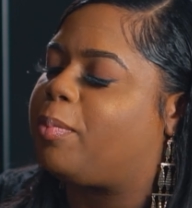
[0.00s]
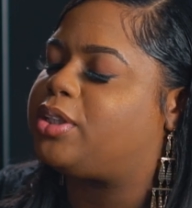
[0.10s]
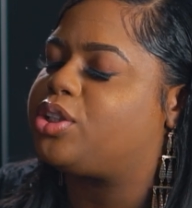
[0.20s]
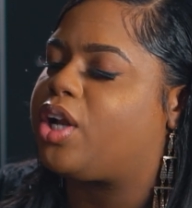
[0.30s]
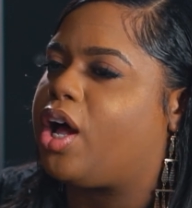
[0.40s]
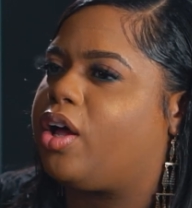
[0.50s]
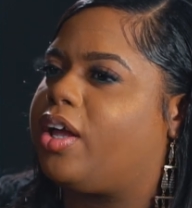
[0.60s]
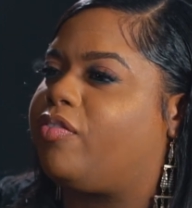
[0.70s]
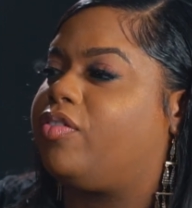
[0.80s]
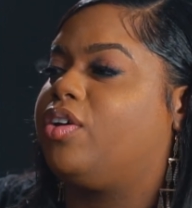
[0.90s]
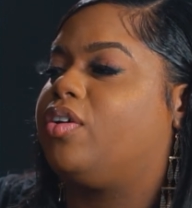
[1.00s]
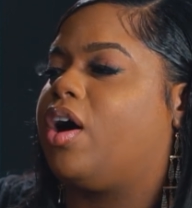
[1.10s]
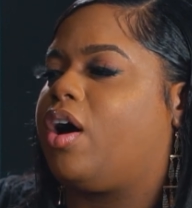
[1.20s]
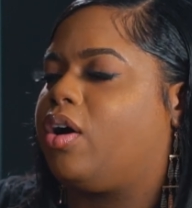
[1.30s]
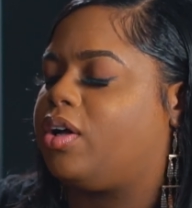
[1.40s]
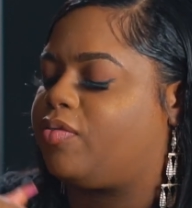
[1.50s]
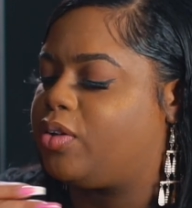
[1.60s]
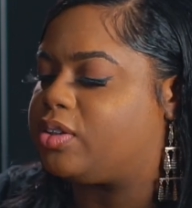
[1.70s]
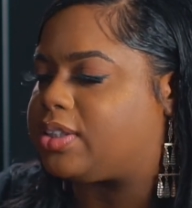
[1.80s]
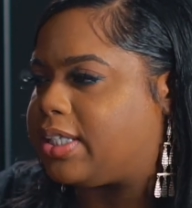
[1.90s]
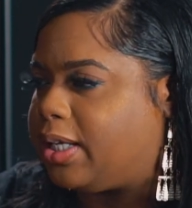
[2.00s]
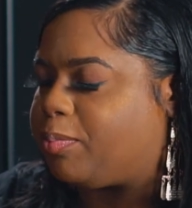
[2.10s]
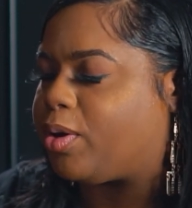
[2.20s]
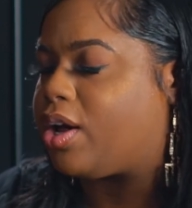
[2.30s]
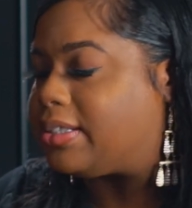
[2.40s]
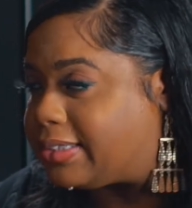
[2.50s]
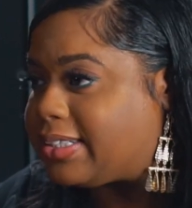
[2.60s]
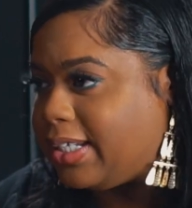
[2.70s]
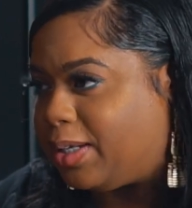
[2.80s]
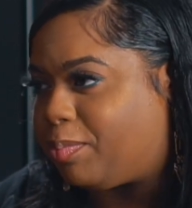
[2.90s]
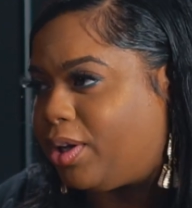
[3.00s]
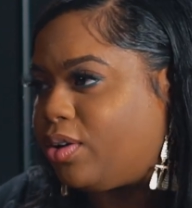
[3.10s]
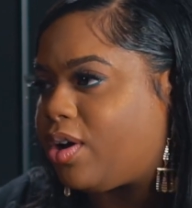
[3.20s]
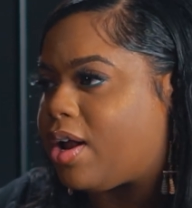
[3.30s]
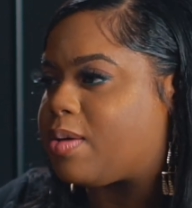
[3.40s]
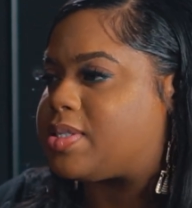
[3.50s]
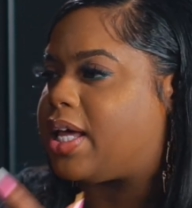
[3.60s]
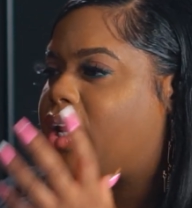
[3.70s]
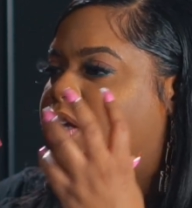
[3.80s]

But, you know, if you go to sleep, you know what I'm saying?